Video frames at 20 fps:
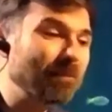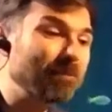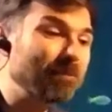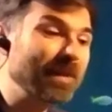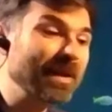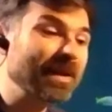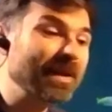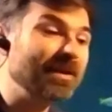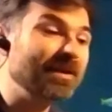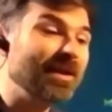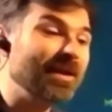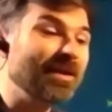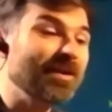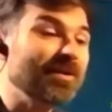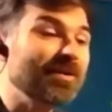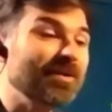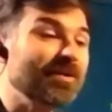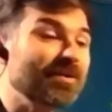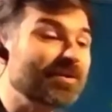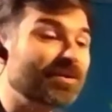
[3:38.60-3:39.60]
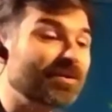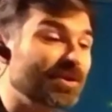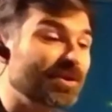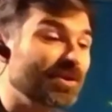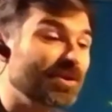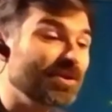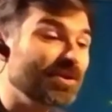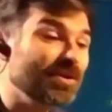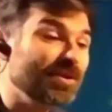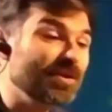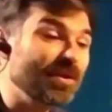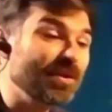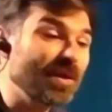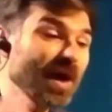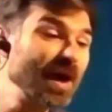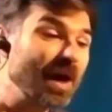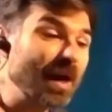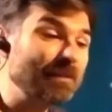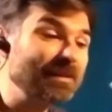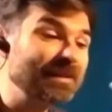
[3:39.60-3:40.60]
Big hello to
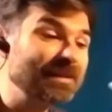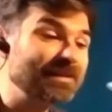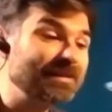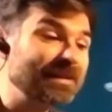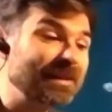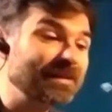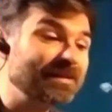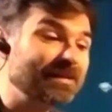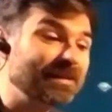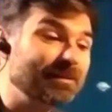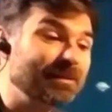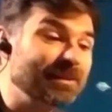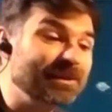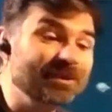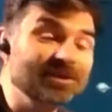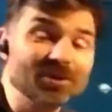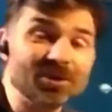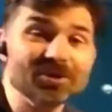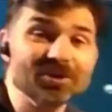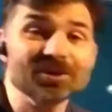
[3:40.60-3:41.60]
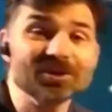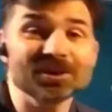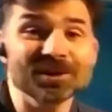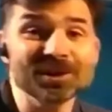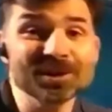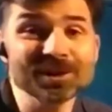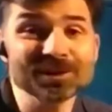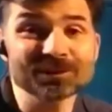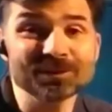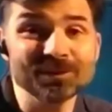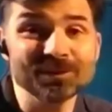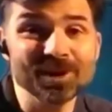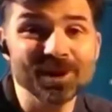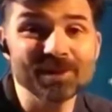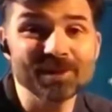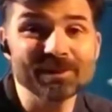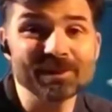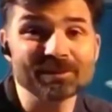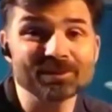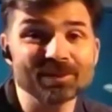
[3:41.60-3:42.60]
Mrs. Dennison and Mr. John's class from
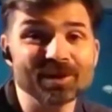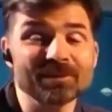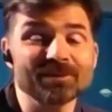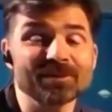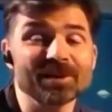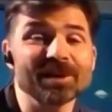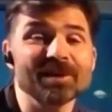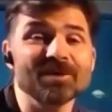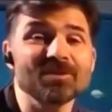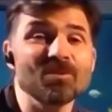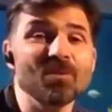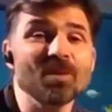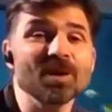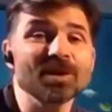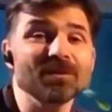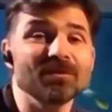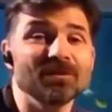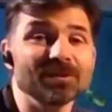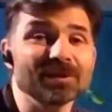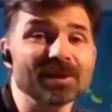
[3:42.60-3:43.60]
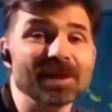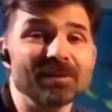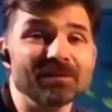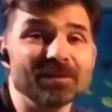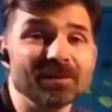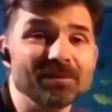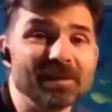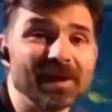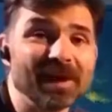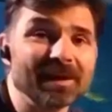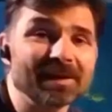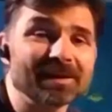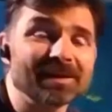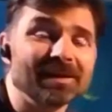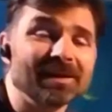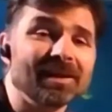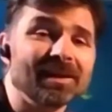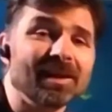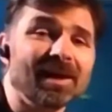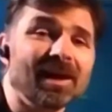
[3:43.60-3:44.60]
Irby Primary. Wonderful to have you back
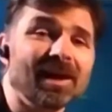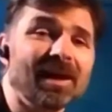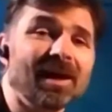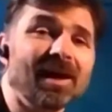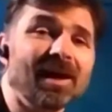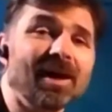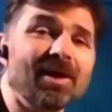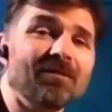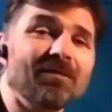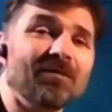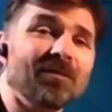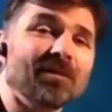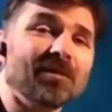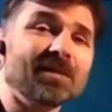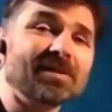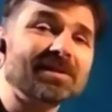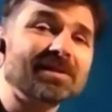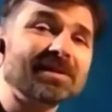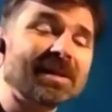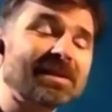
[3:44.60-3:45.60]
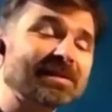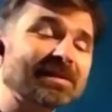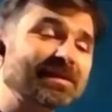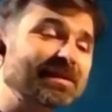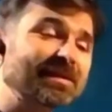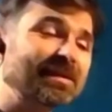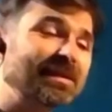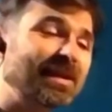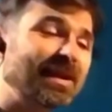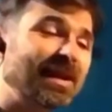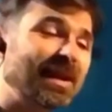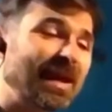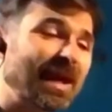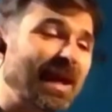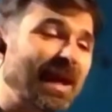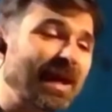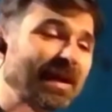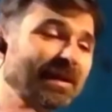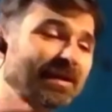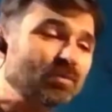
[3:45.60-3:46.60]
for this lesson,
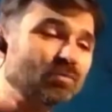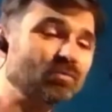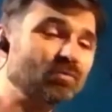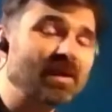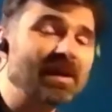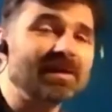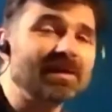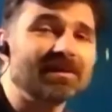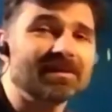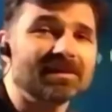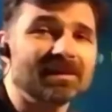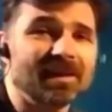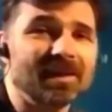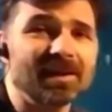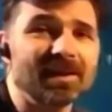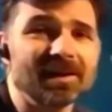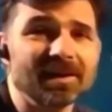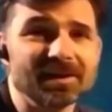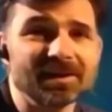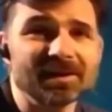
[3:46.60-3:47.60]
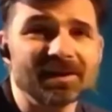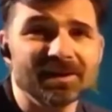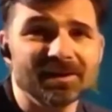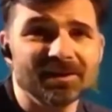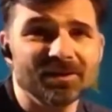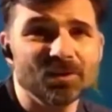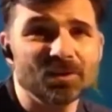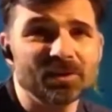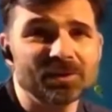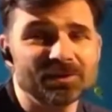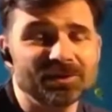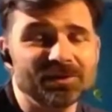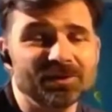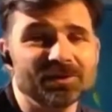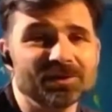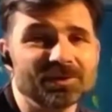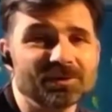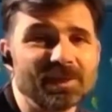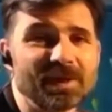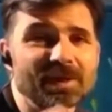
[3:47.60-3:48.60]
and great that all the
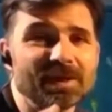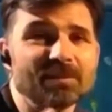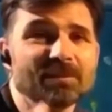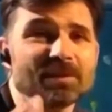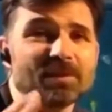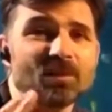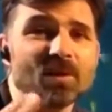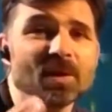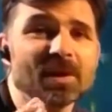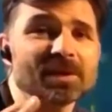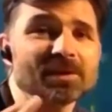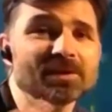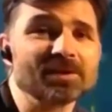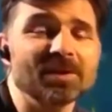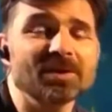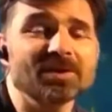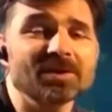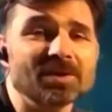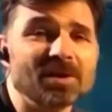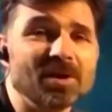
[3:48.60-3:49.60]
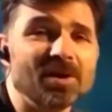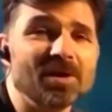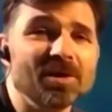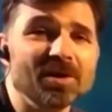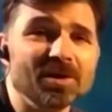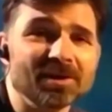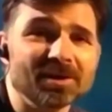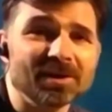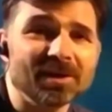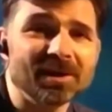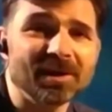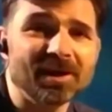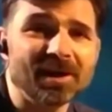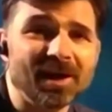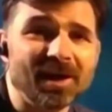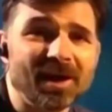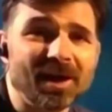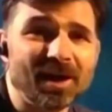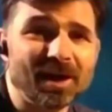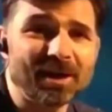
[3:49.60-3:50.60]
students apparently have been working so hard
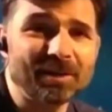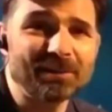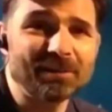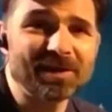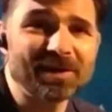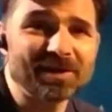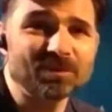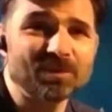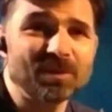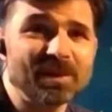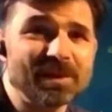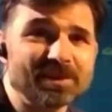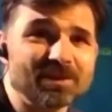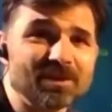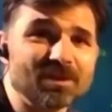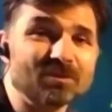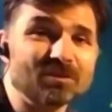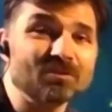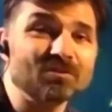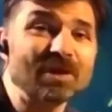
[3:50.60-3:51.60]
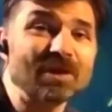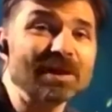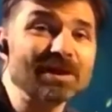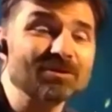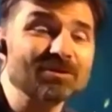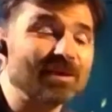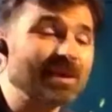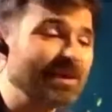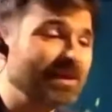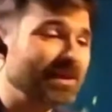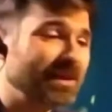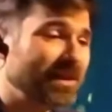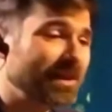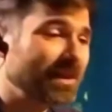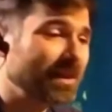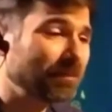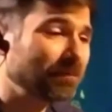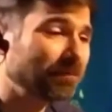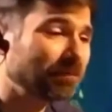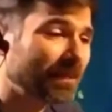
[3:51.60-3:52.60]
this week. So great to
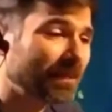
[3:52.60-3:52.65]
hear.